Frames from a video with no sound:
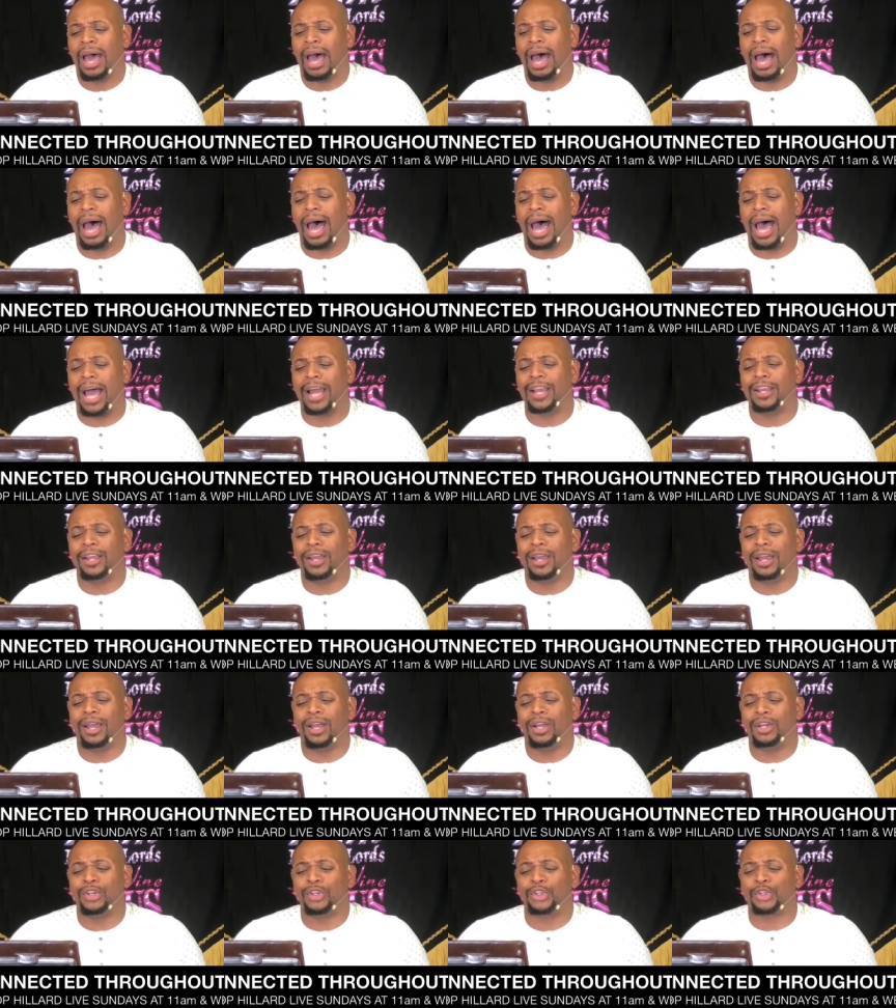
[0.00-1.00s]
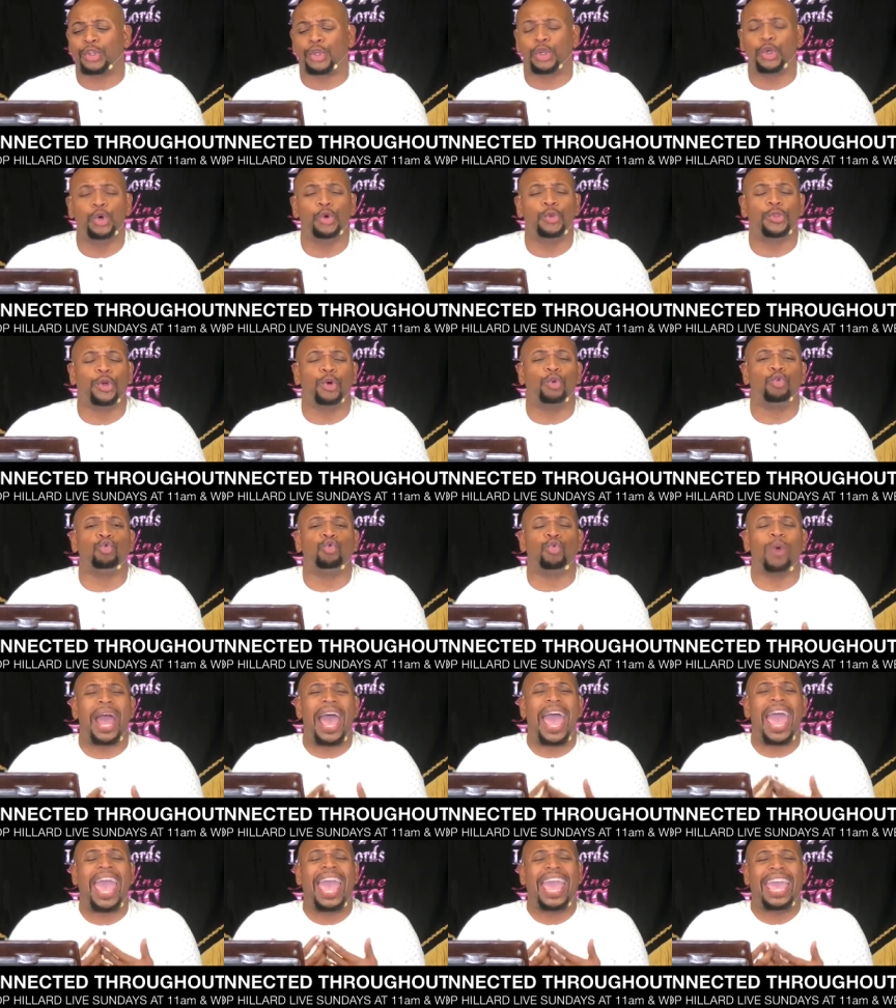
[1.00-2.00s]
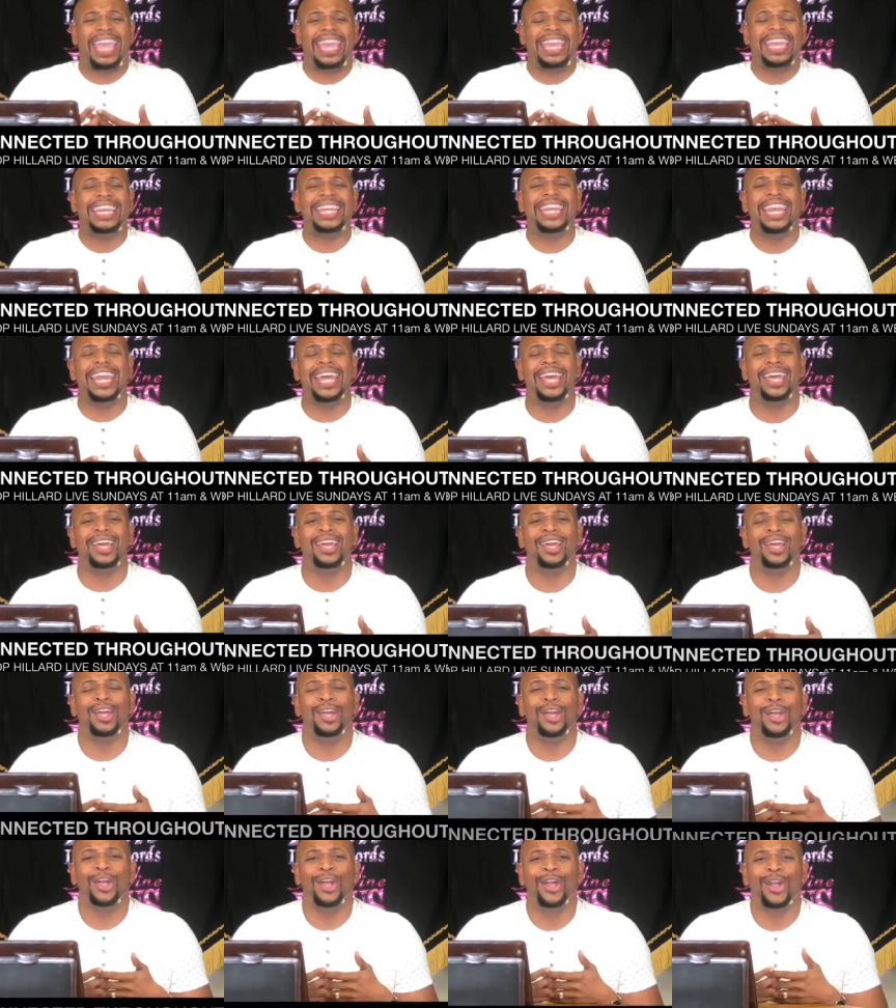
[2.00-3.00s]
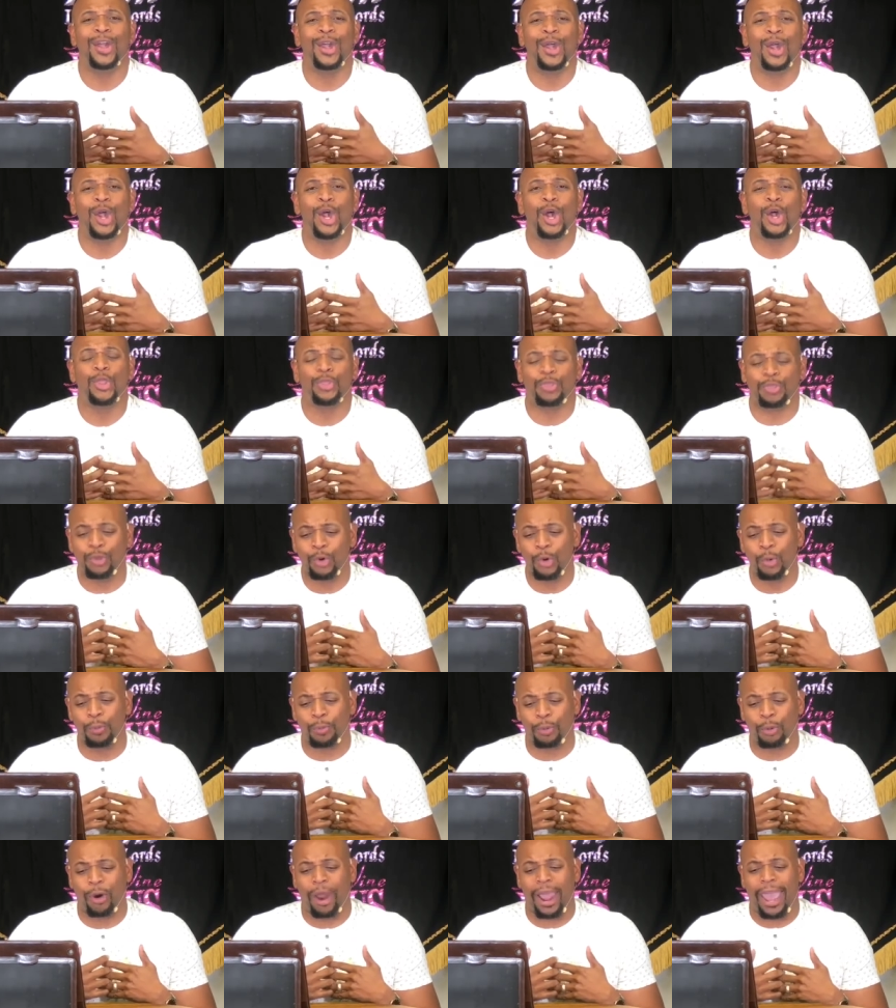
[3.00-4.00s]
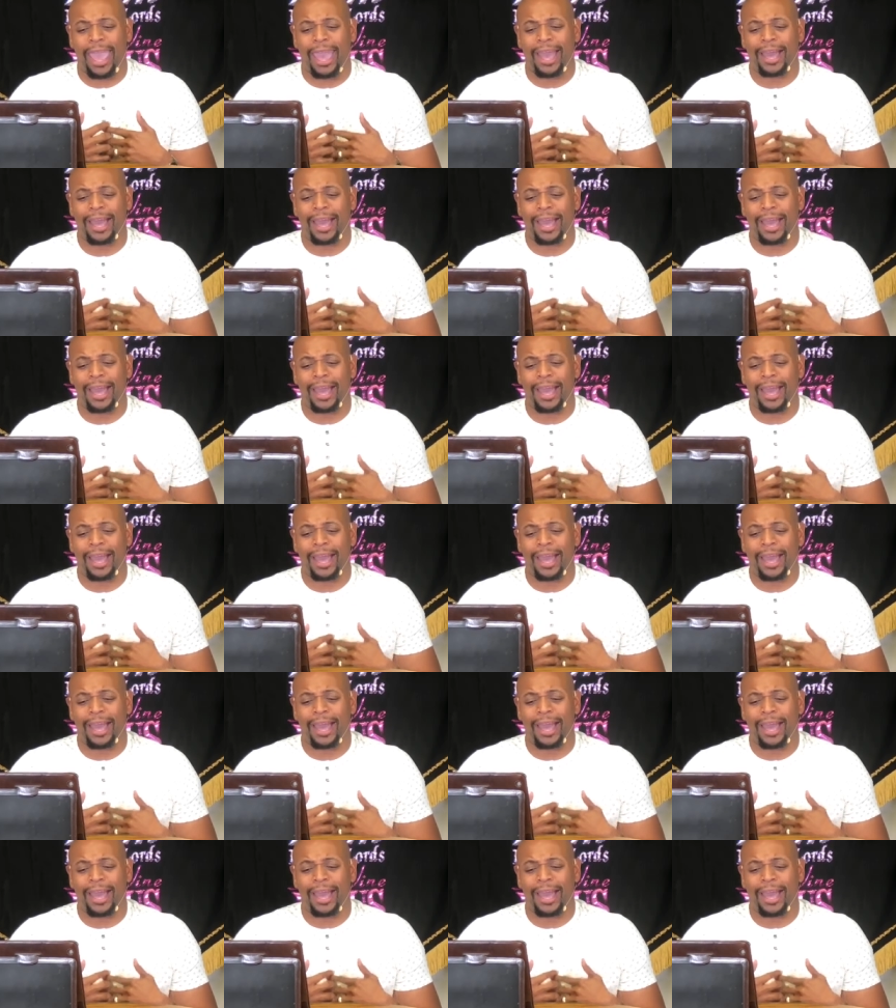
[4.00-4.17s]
Uh, to the rain through prayer.